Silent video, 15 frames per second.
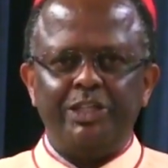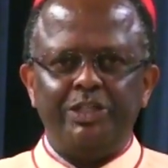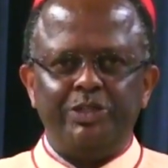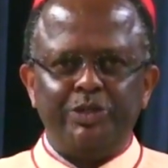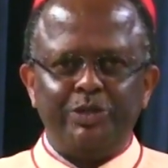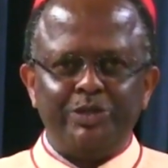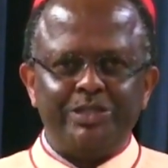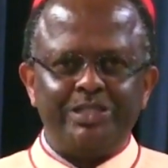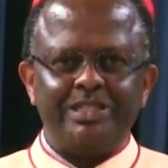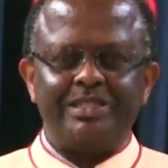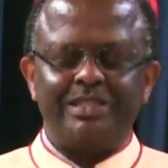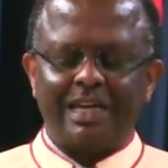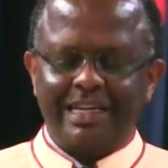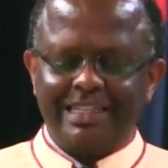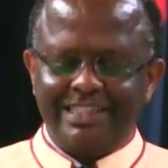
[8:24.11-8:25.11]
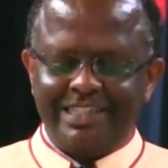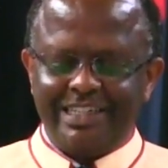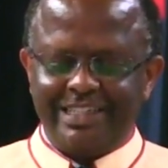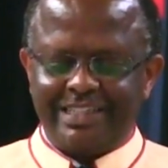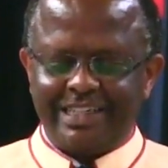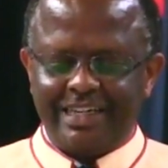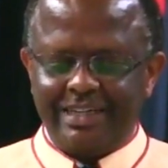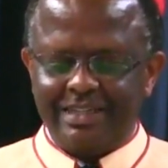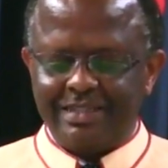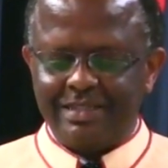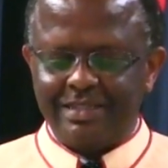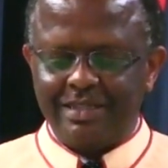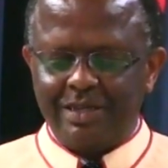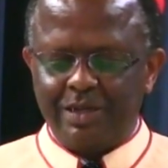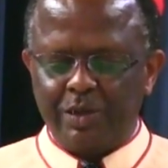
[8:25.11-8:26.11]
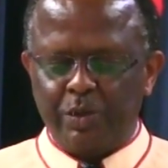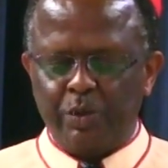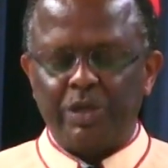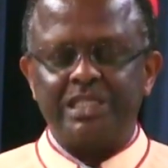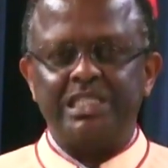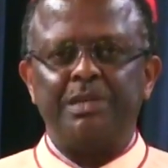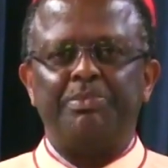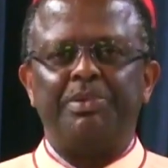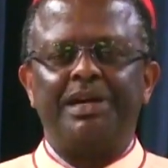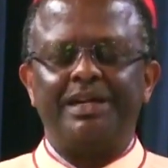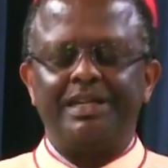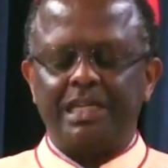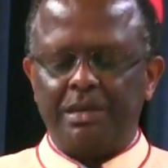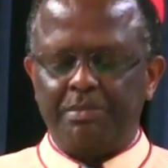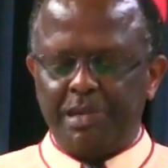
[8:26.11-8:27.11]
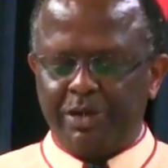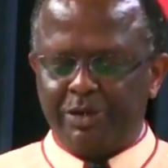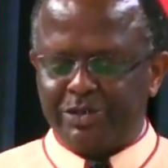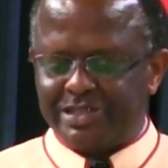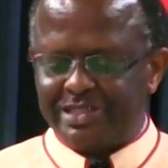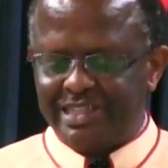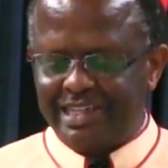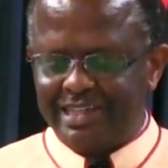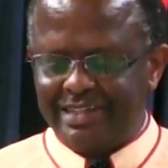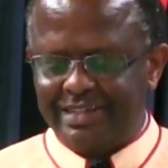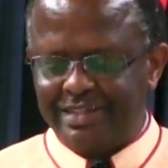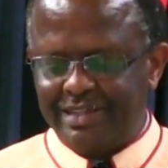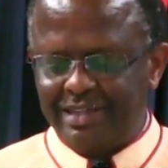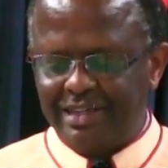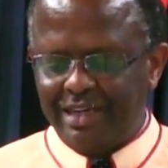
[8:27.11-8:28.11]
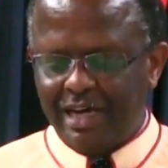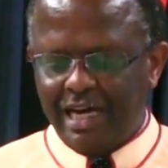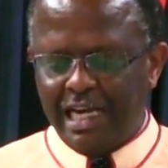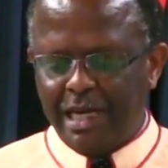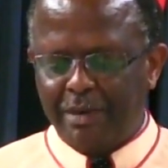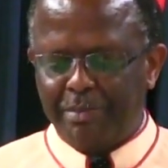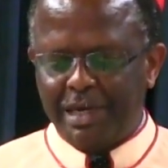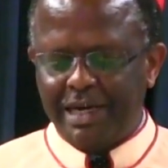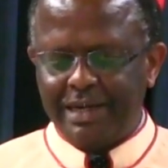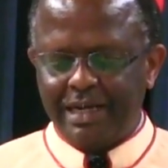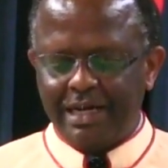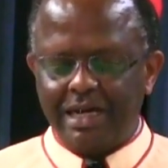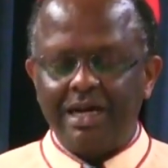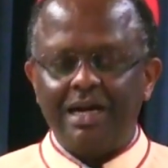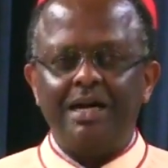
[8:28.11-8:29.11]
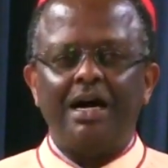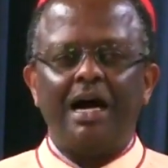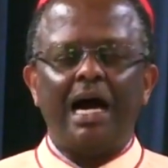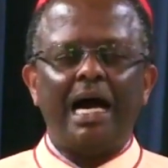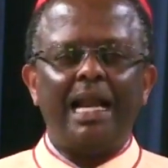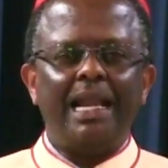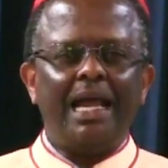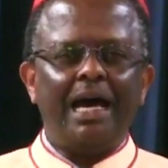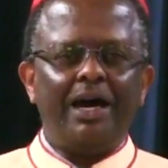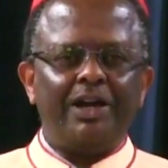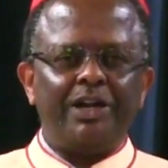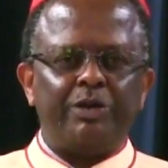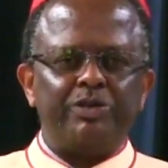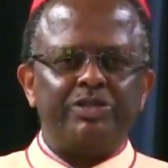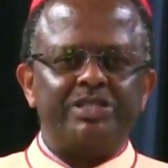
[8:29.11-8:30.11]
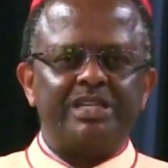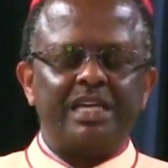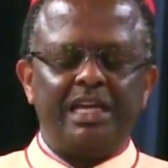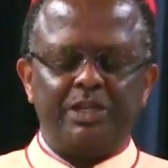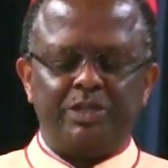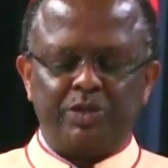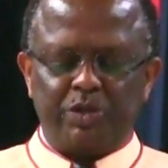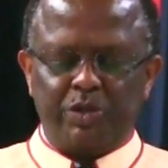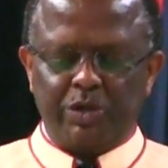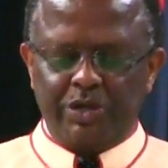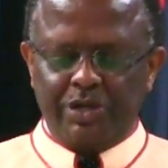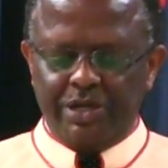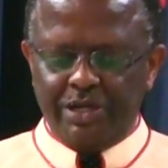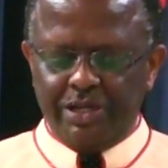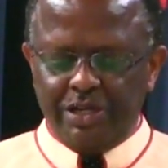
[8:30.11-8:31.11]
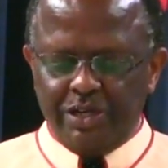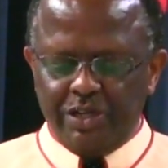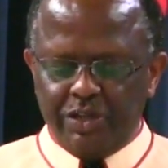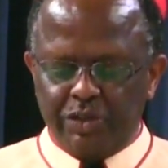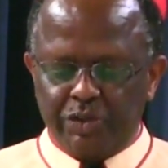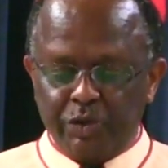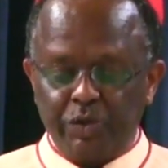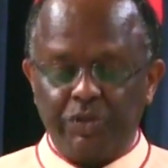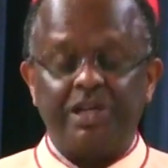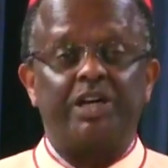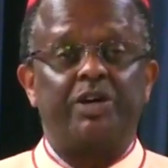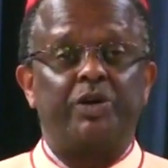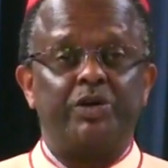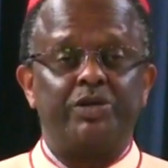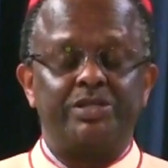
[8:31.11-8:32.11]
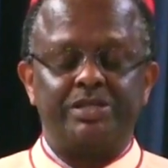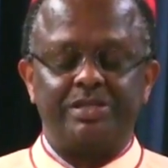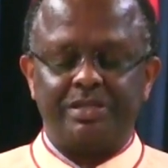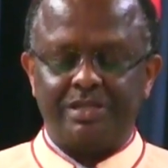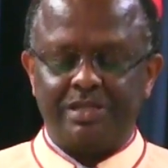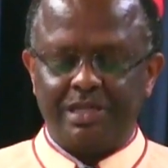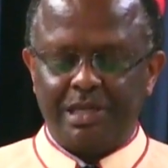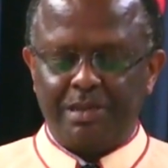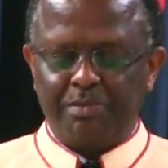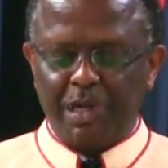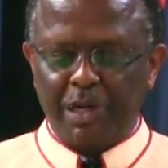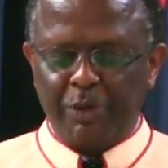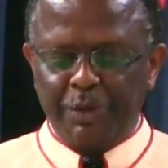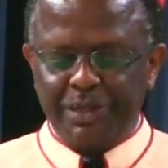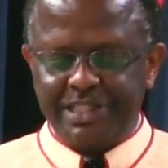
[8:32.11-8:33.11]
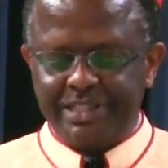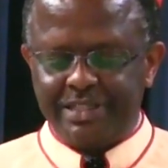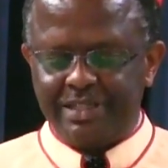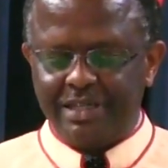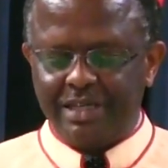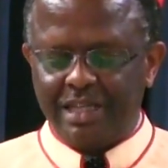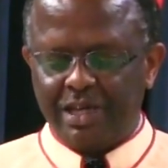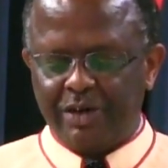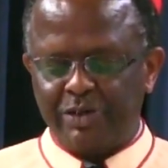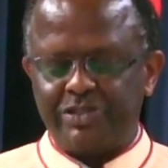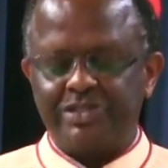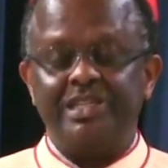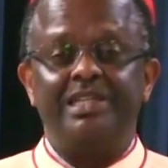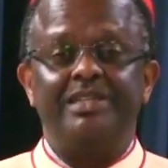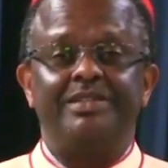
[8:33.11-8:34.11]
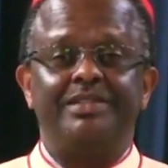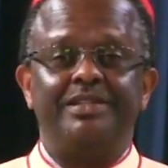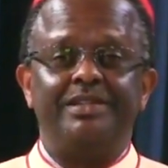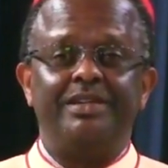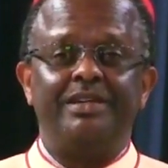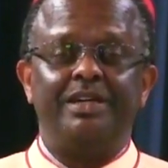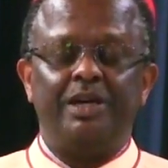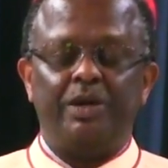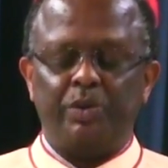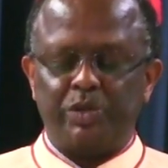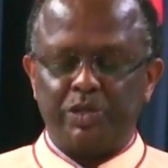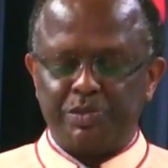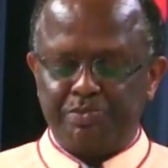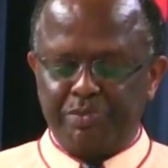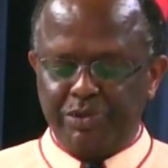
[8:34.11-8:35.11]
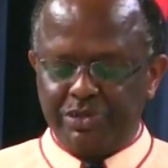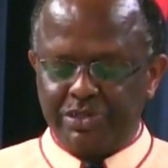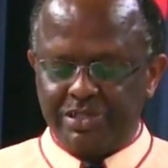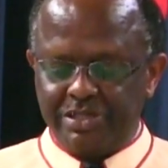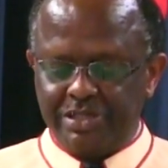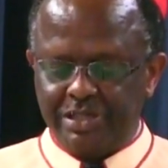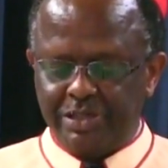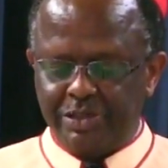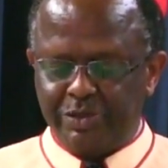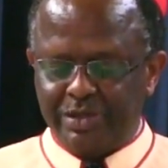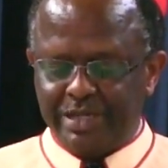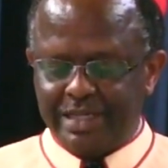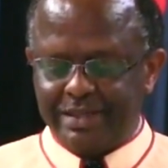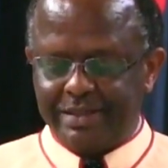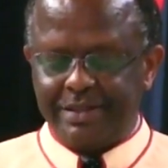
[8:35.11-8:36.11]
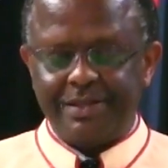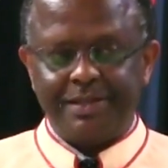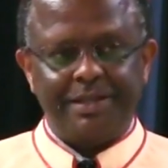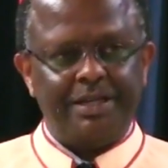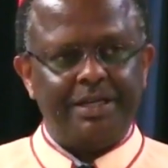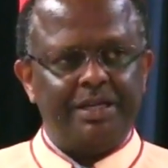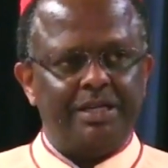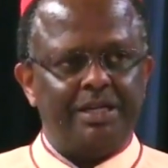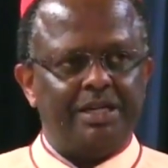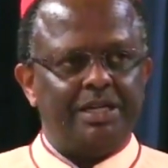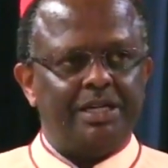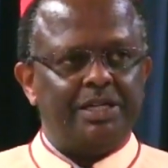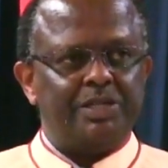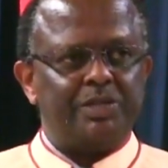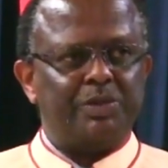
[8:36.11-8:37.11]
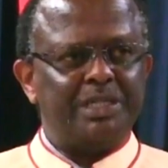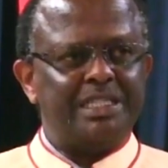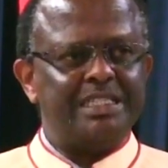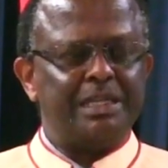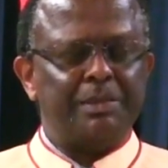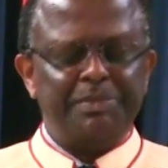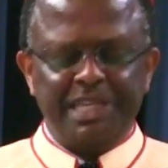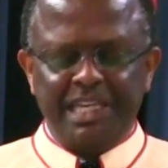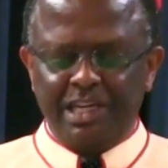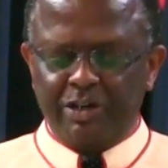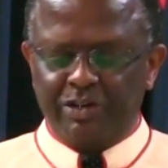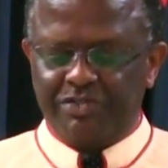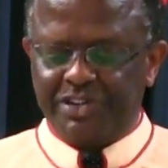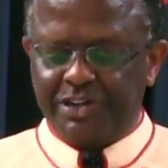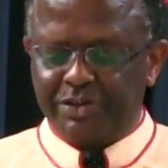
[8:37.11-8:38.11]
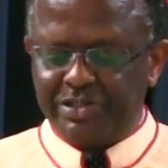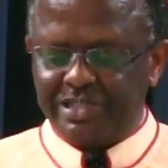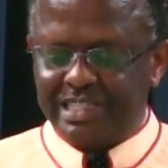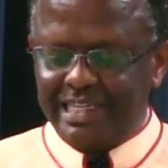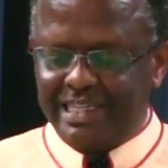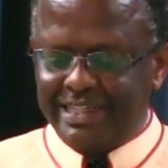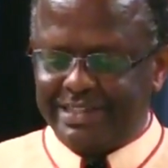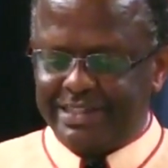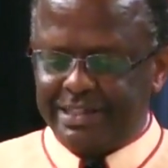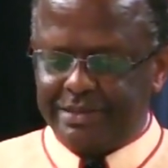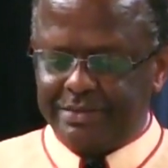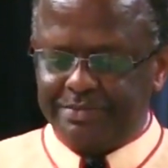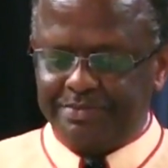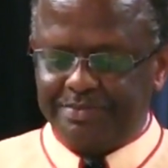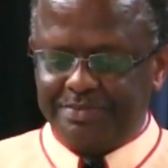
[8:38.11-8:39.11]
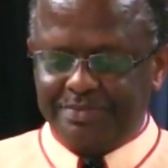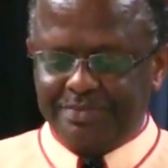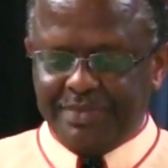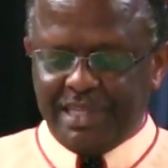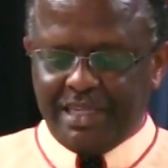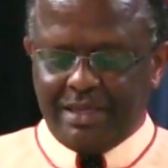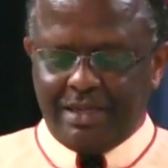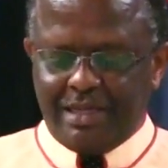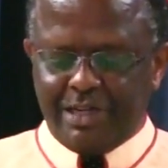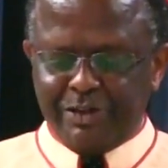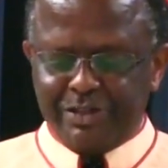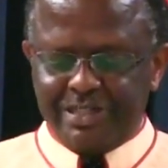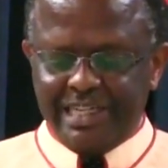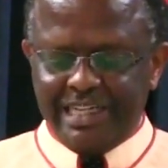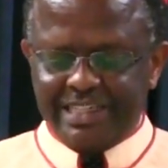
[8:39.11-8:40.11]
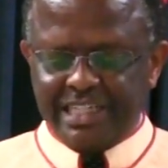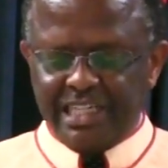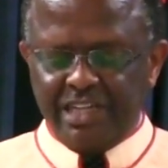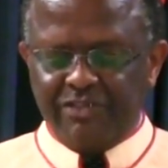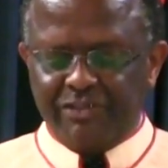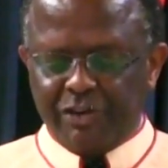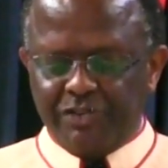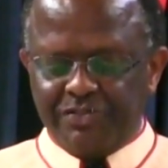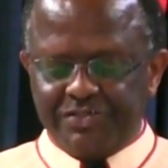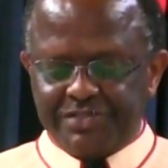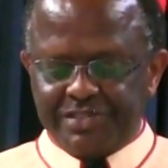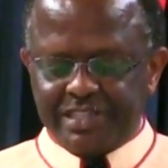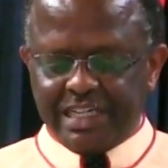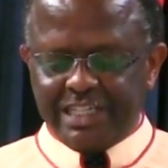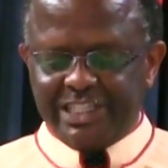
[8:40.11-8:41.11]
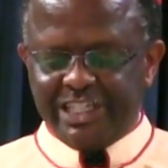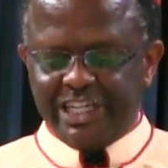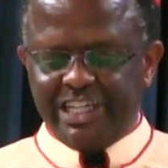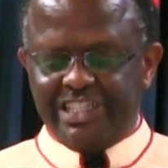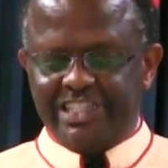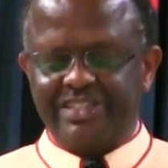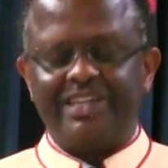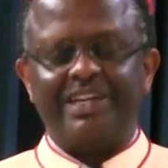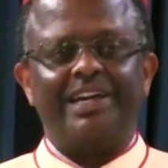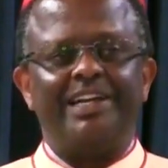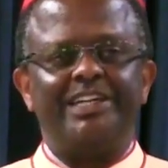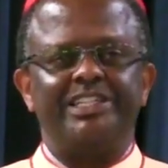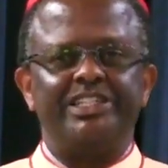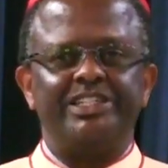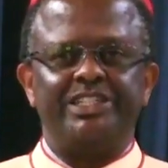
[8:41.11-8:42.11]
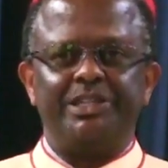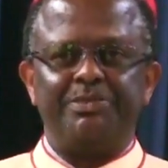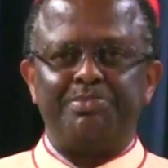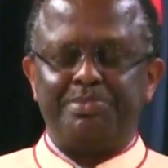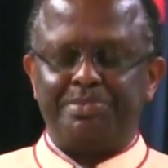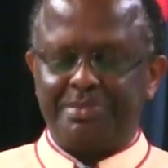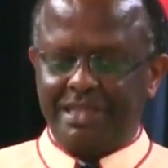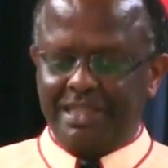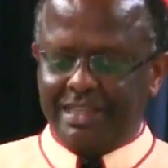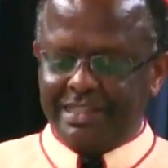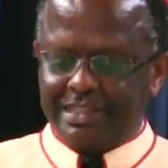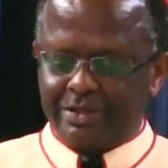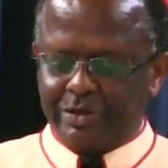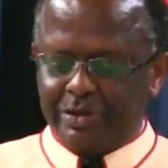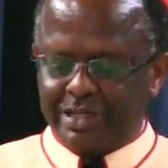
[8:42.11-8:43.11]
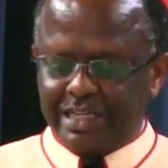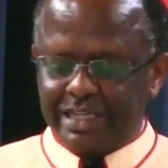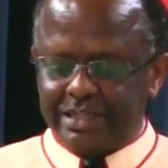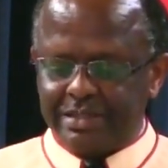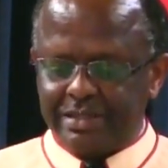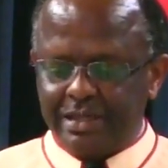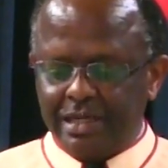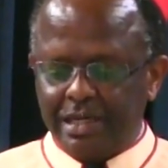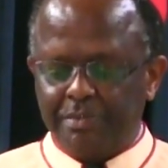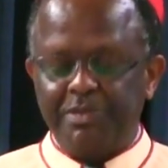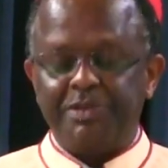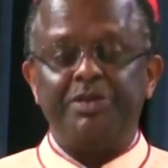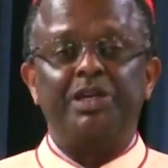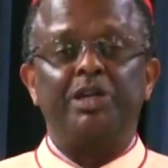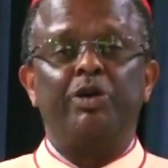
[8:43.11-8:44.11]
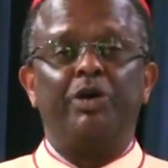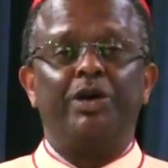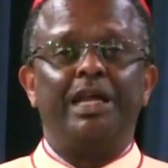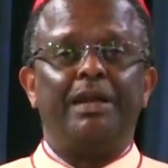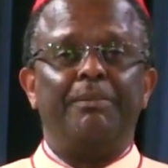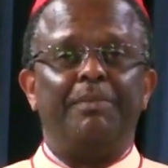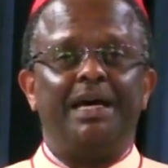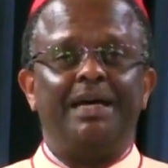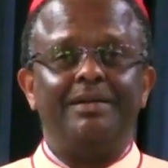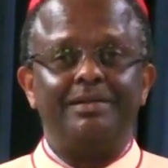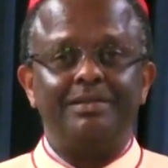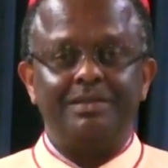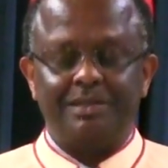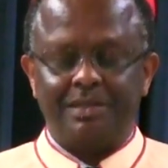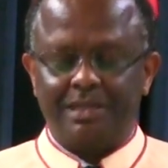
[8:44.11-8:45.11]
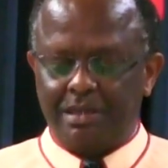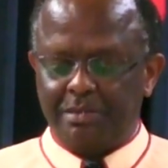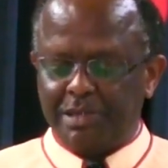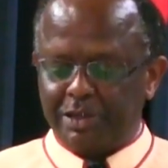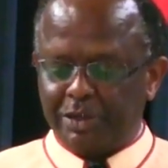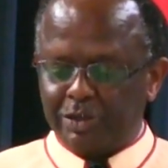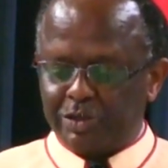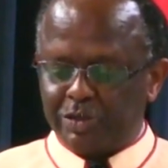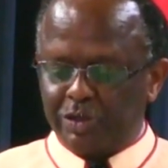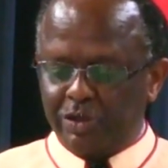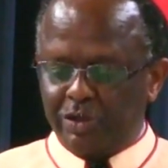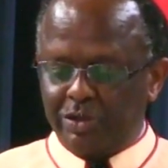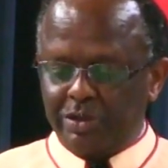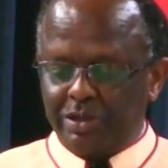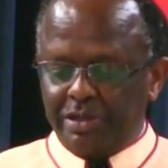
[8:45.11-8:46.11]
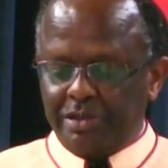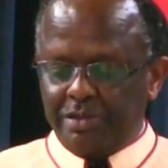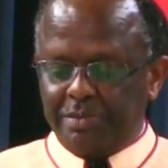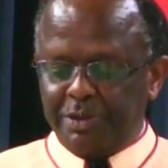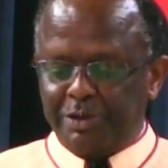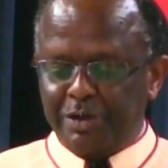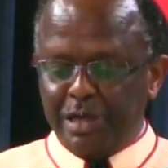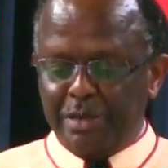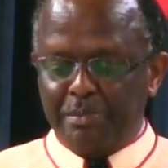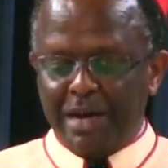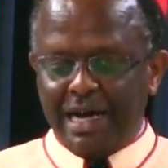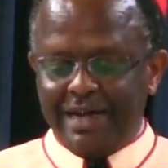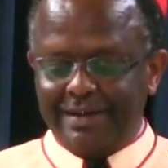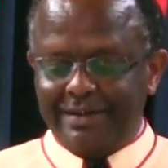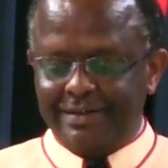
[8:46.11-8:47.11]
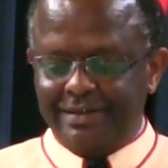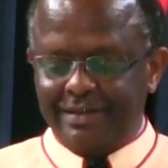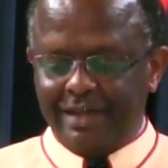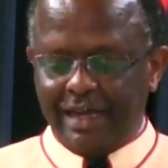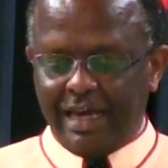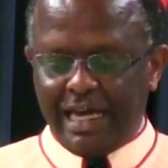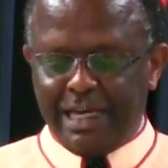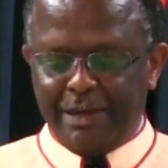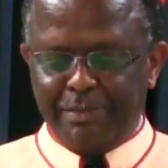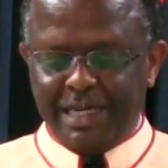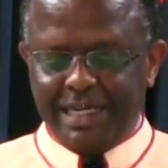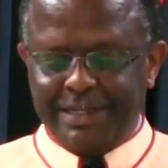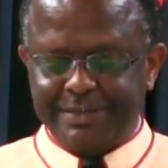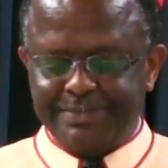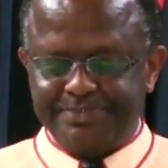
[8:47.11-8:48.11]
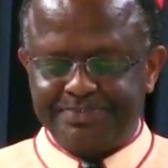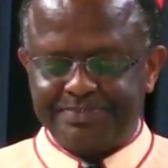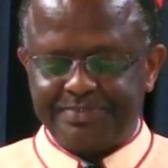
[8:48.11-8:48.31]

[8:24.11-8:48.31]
Jews and Gentiles, who are separated by hostility and a barrier, are now reconciled to God through the cross, by which the hostility was put to death. So what is the meaning of reconciliation? Reconciliation involves a change in the relationship, in this context, between God and man, but also between man and man.